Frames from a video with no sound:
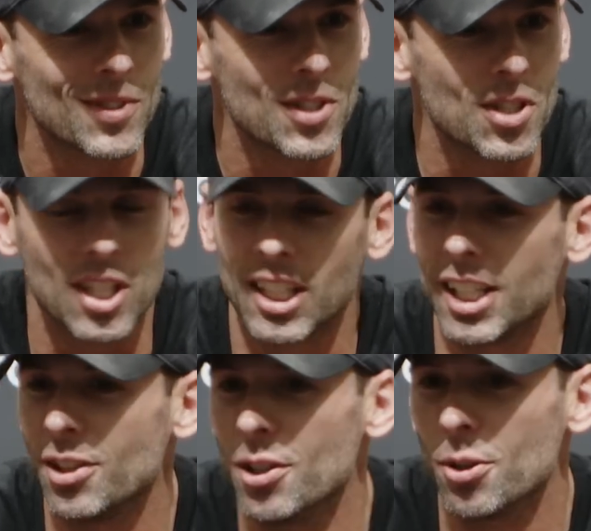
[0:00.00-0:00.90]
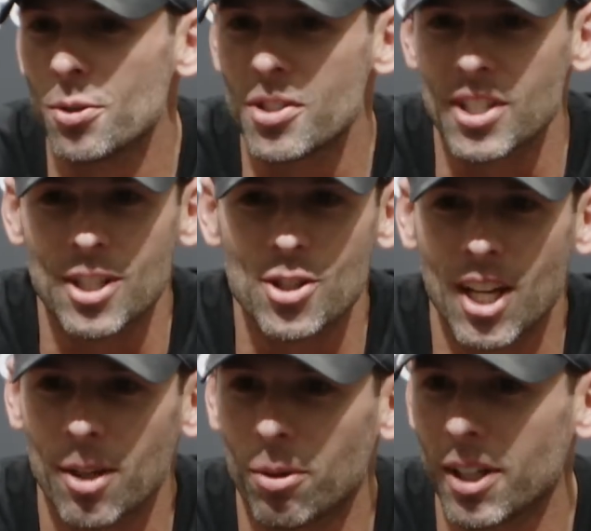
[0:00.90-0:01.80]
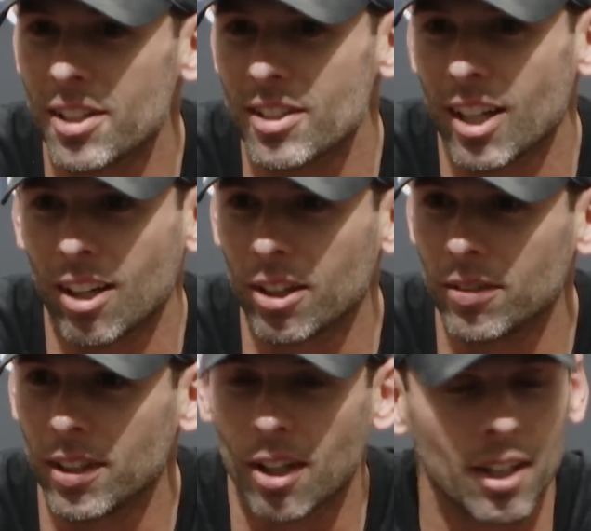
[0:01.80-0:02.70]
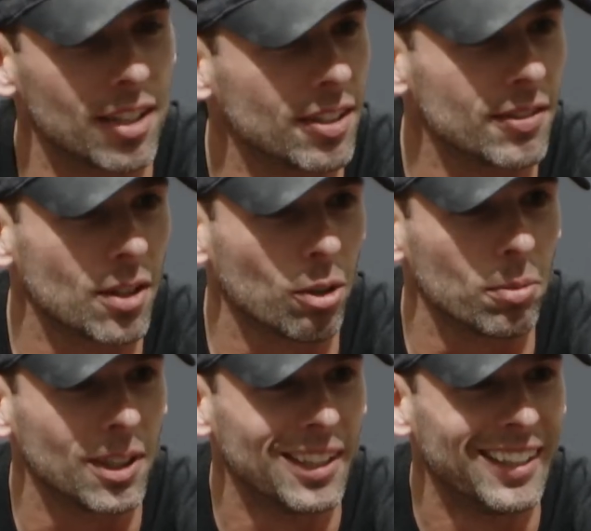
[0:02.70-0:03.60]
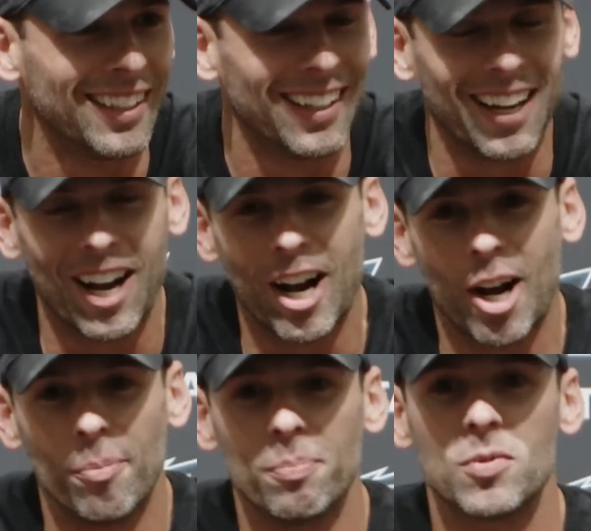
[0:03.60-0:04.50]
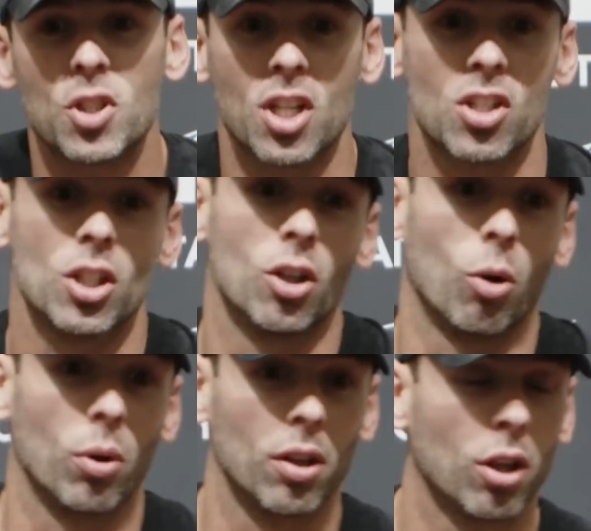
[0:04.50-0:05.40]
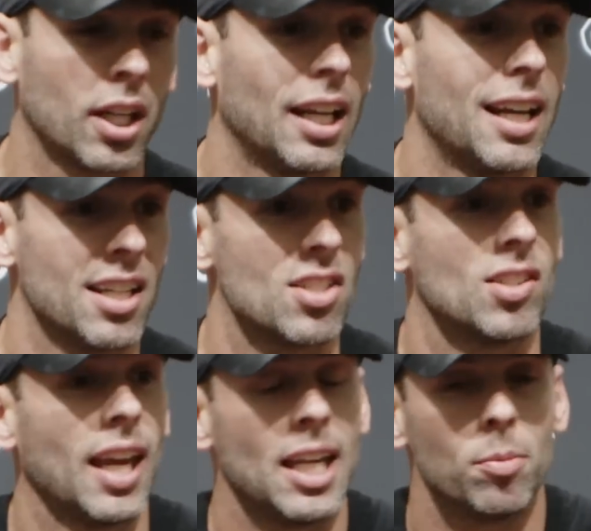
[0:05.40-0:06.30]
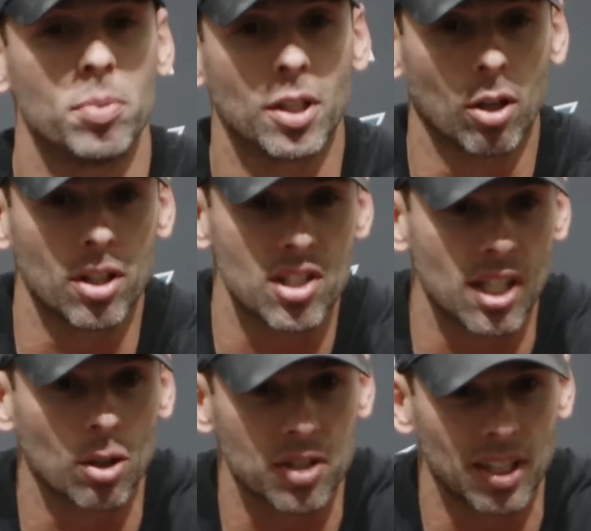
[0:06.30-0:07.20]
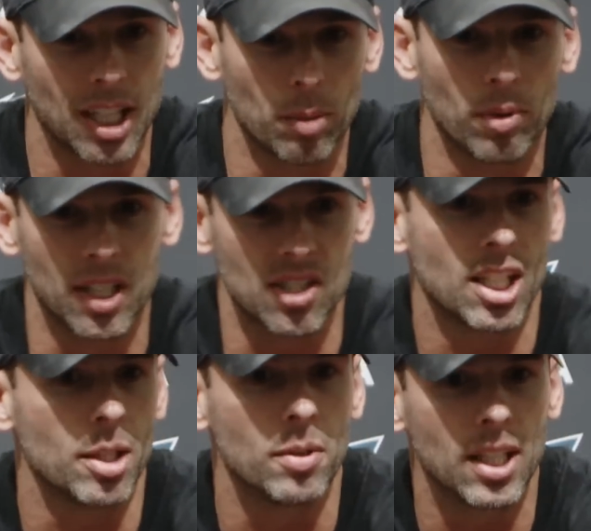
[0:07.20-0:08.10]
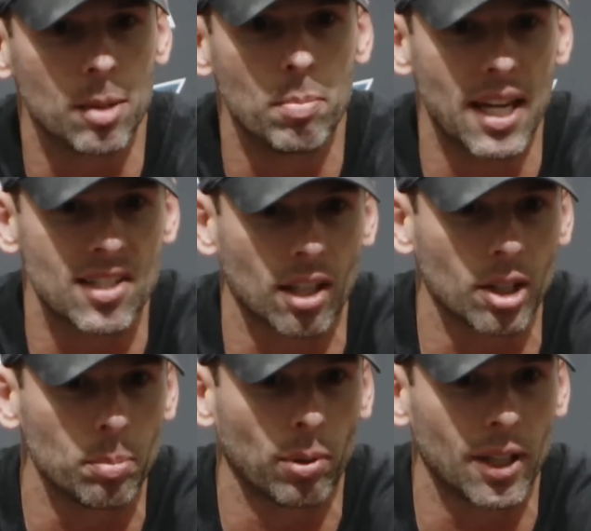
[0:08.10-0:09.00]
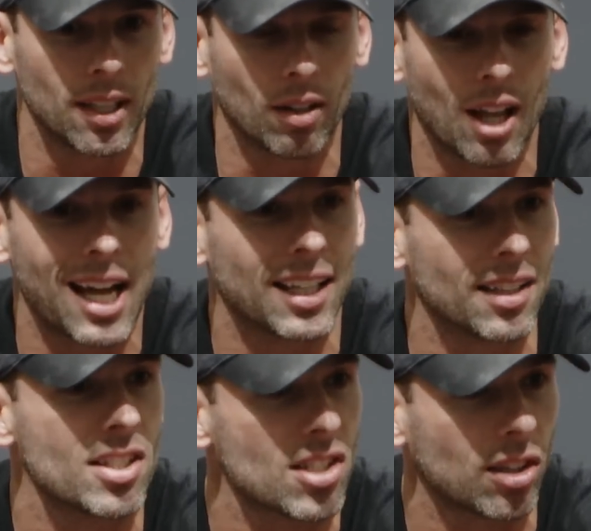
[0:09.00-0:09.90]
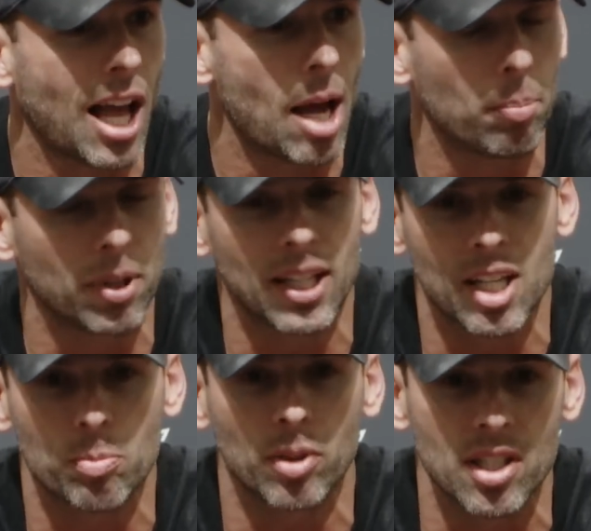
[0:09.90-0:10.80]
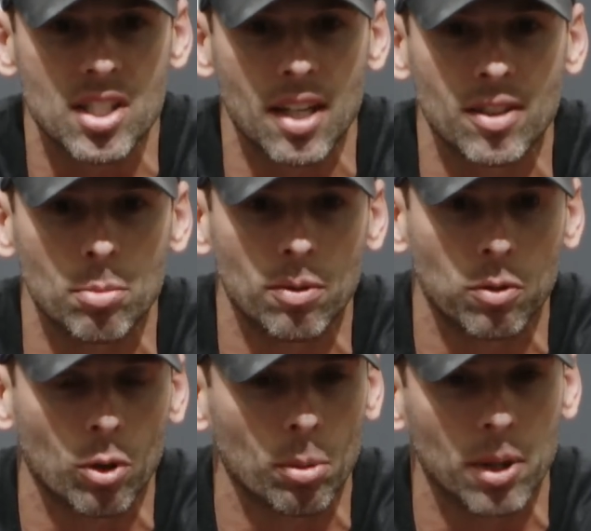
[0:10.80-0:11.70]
CJ, what is it? I don't even know. He hasn't even told me. Just, you know, looking at his tape, you know, the skill set that he brings, and he basically played a lot in the slot, but he has played safety before.